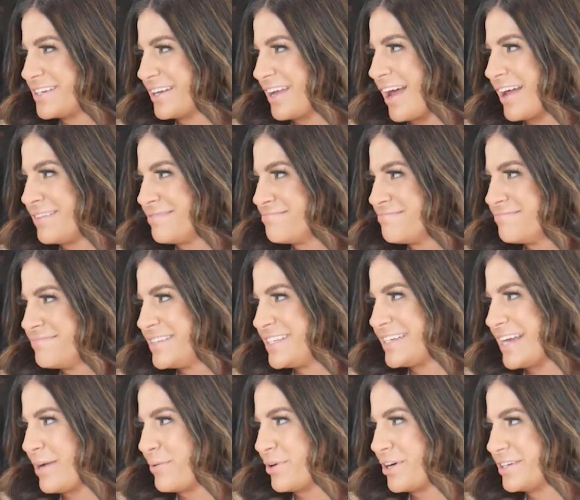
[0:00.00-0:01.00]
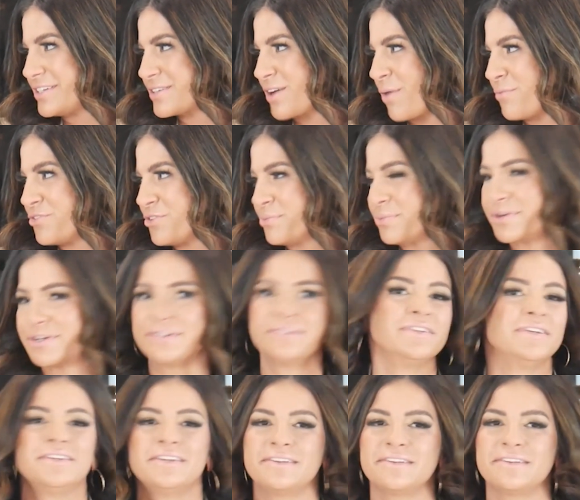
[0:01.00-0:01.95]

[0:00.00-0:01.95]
again, stay where it's comfortable.